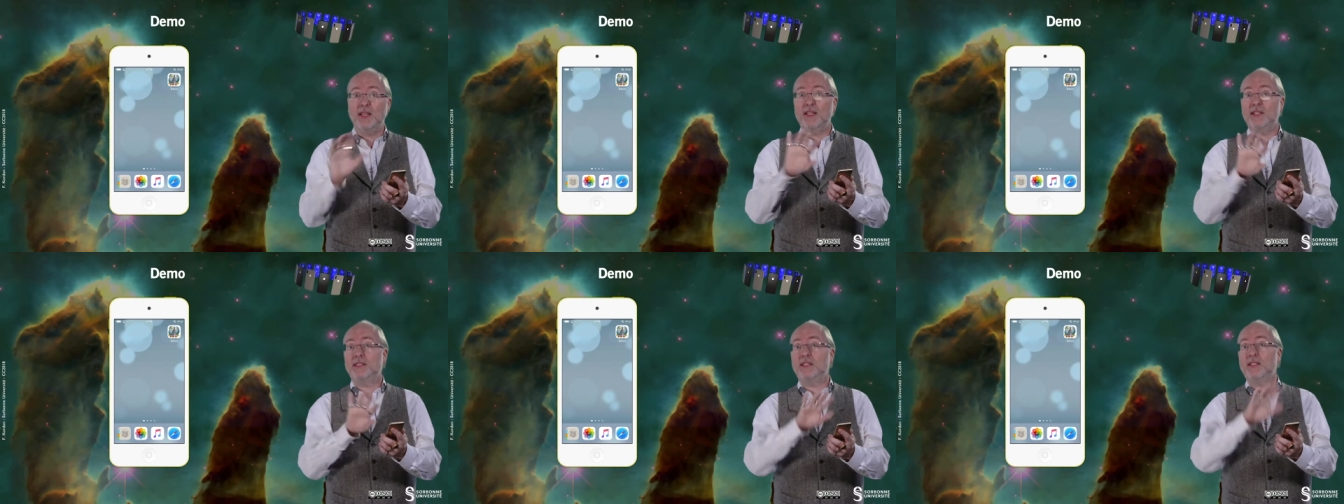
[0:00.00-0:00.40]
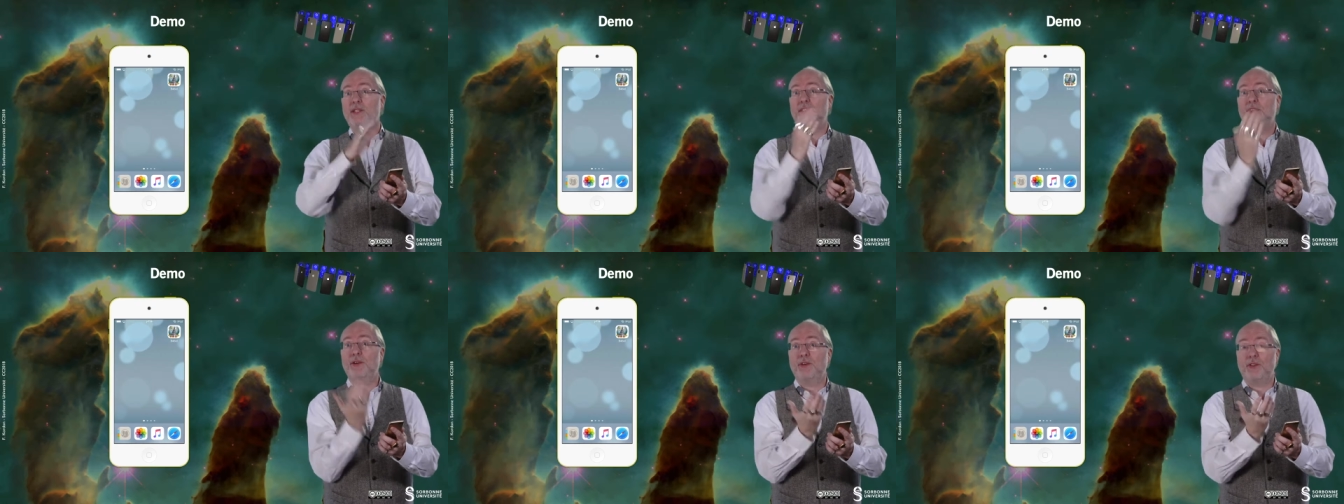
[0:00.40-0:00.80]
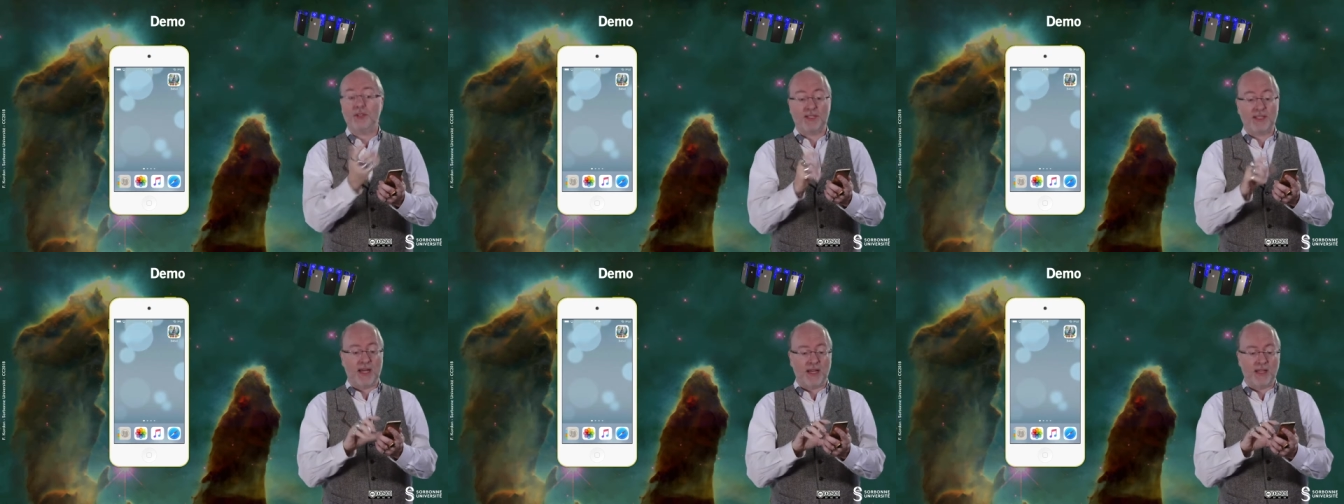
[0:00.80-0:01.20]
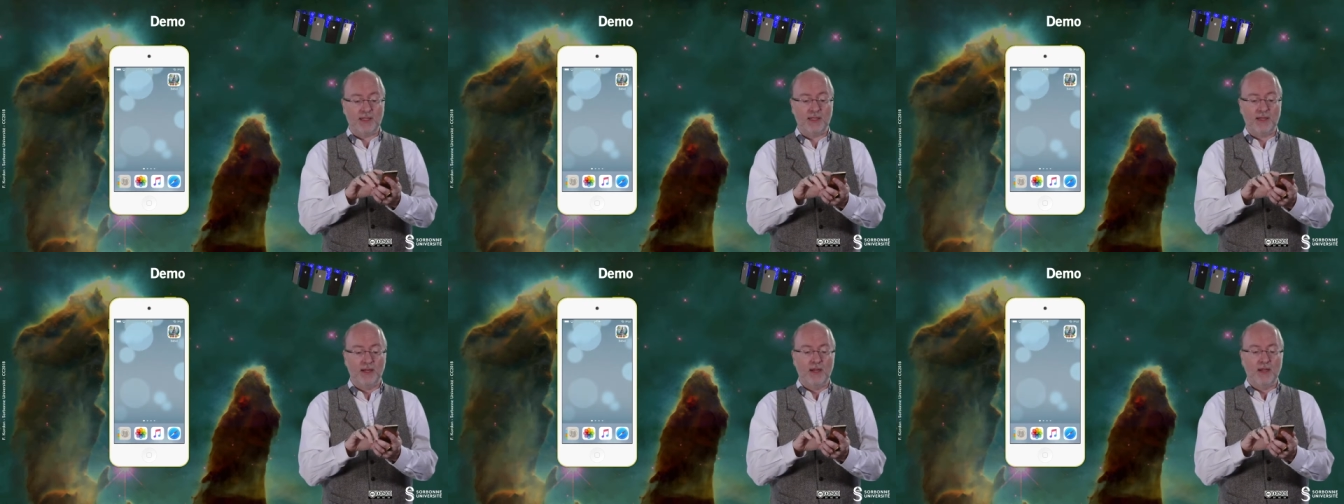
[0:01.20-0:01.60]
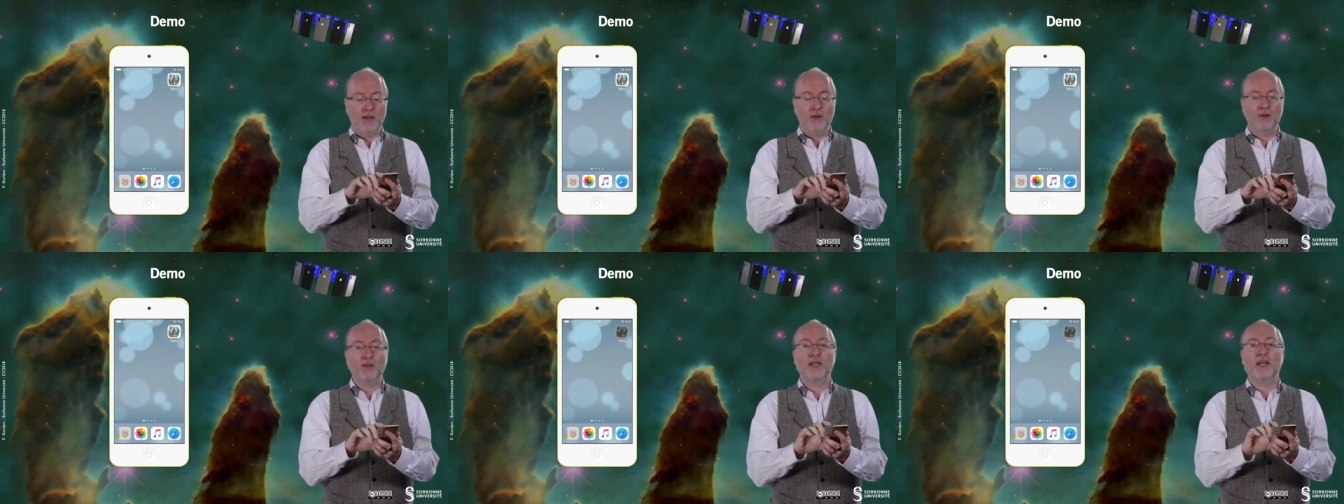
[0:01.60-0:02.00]
is in the other side,
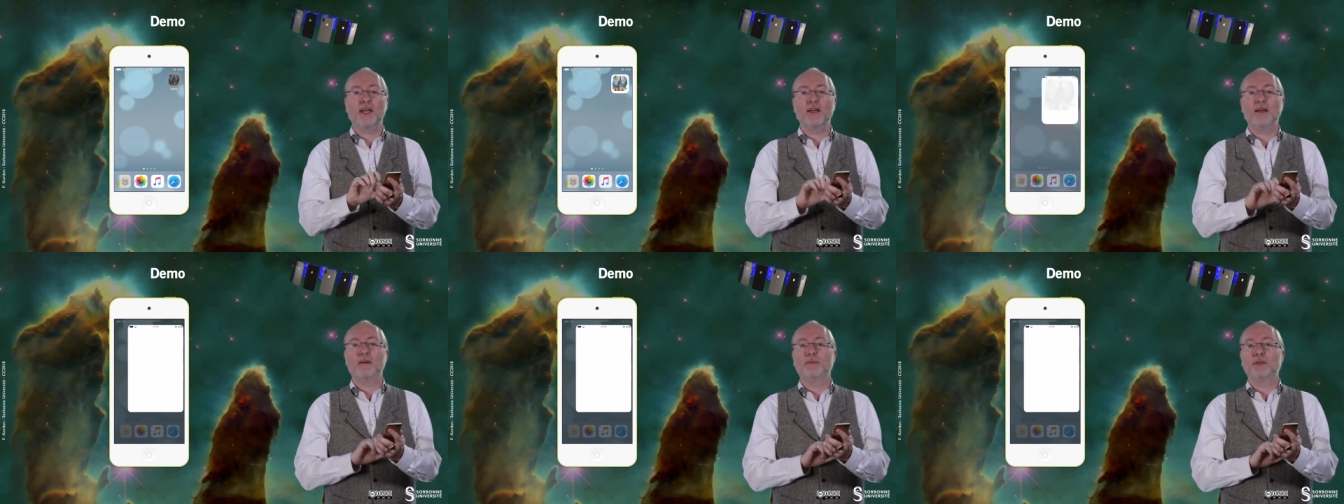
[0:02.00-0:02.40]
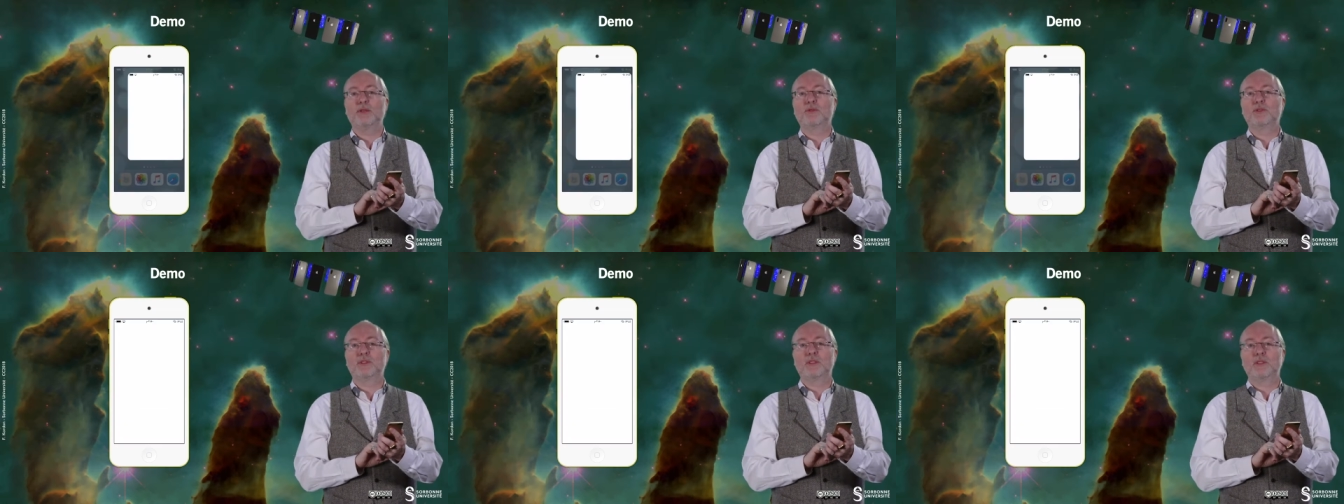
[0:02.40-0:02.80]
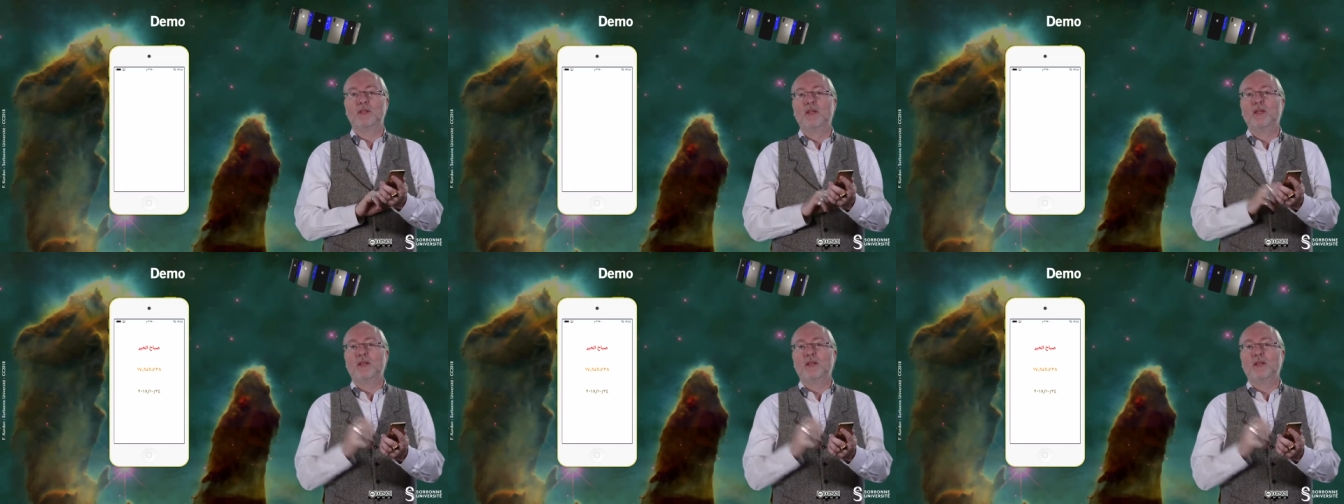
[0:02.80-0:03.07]
okay, because uh,